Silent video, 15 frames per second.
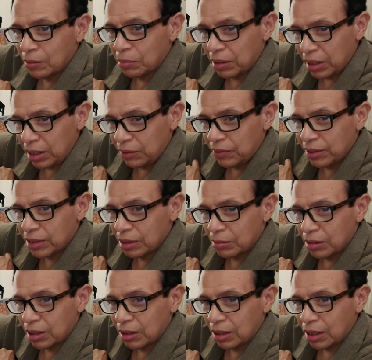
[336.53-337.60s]
believe in
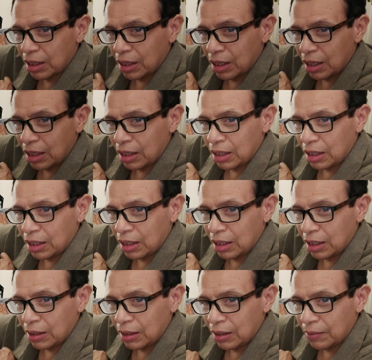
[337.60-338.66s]
something and